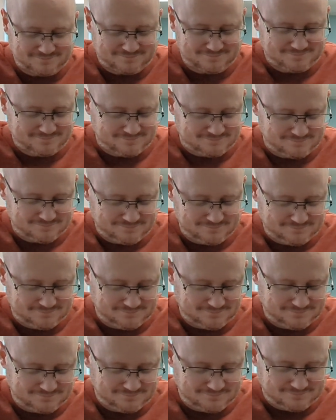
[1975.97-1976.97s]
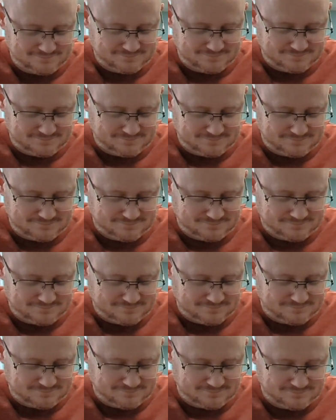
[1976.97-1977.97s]

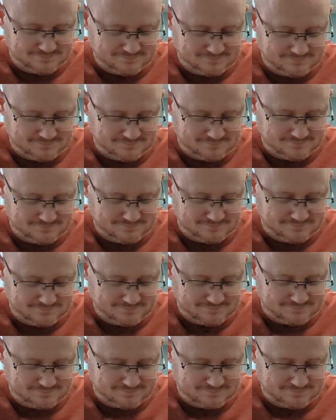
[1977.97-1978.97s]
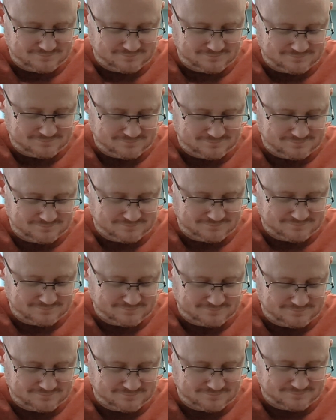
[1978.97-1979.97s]

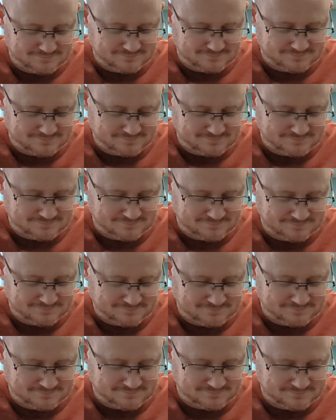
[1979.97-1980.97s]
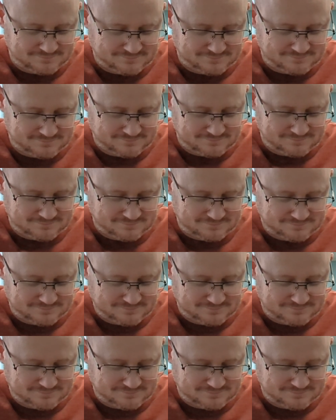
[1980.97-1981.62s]
[no speech]